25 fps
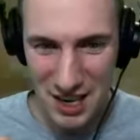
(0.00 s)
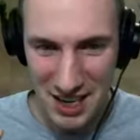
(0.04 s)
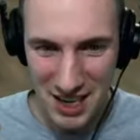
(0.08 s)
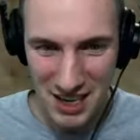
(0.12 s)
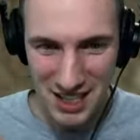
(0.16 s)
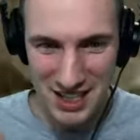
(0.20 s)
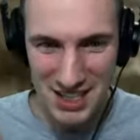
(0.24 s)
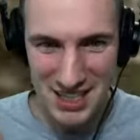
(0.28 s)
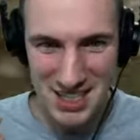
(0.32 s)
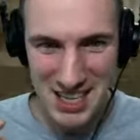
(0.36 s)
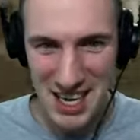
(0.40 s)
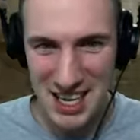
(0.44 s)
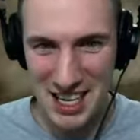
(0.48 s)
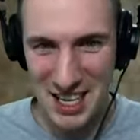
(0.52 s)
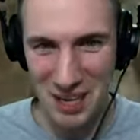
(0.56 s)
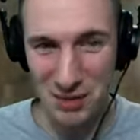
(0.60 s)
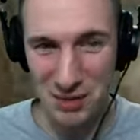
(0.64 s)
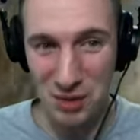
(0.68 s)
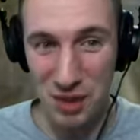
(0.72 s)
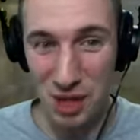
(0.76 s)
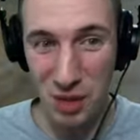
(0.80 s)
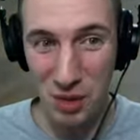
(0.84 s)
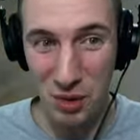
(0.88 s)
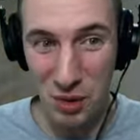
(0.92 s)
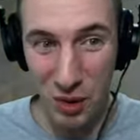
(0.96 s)
to take out
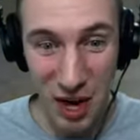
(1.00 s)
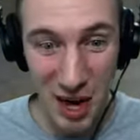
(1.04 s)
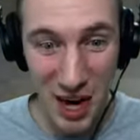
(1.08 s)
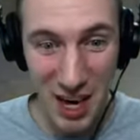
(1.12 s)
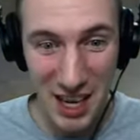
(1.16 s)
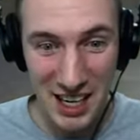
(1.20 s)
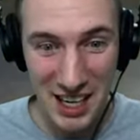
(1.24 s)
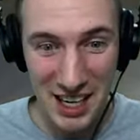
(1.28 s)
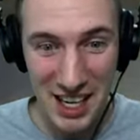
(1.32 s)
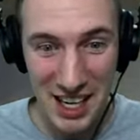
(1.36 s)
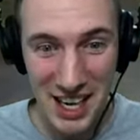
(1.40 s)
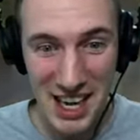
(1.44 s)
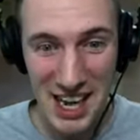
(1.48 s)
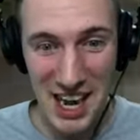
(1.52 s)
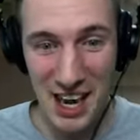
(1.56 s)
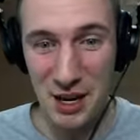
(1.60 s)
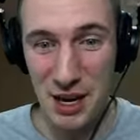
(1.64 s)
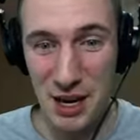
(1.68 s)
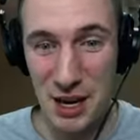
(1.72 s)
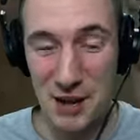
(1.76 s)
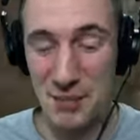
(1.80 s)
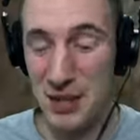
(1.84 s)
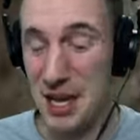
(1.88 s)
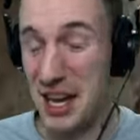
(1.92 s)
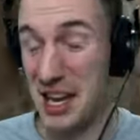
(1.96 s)
the Kwong, and
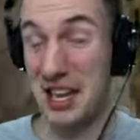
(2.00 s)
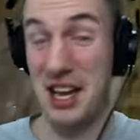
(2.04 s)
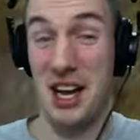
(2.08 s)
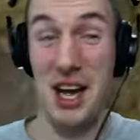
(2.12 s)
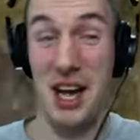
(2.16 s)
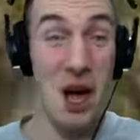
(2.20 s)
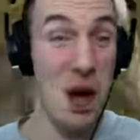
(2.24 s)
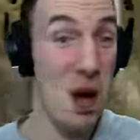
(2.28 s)
I'm like,